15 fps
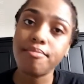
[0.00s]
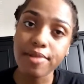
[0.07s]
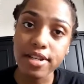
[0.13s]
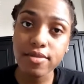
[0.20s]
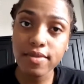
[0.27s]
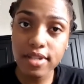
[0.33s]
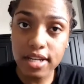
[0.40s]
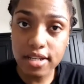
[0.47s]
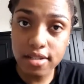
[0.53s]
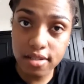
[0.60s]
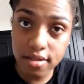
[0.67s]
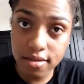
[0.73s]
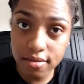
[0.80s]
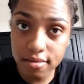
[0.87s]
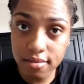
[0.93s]
Breast
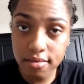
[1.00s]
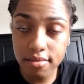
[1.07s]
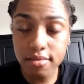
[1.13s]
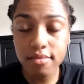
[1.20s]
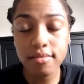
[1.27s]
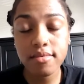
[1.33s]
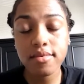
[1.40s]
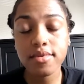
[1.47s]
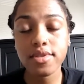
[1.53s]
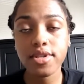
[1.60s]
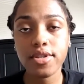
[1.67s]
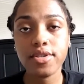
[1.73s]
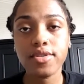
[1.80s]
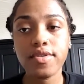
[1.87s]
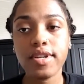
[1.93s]
reduction
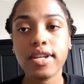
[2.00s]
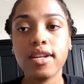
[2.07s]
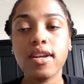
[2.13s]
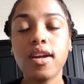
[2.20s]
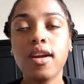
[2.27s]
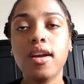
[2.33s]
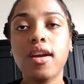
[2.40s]
surgery,